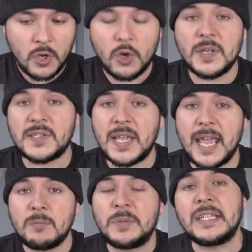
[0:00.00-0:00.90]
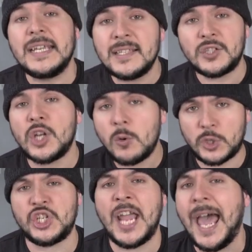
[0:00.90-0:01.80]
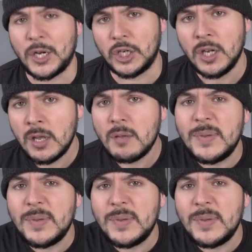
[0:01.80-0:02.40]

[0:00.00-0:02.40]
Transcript: who is saying, please don't chatter